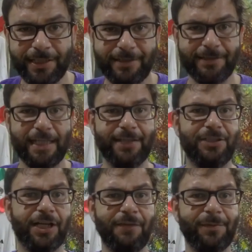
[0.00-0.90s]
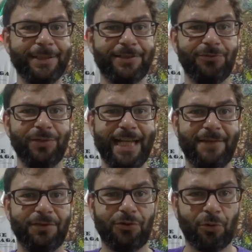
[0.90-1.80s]
it does, and the government doesn't really
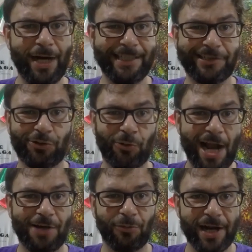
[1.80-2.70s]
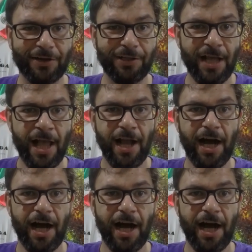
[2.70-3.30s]
have a great track record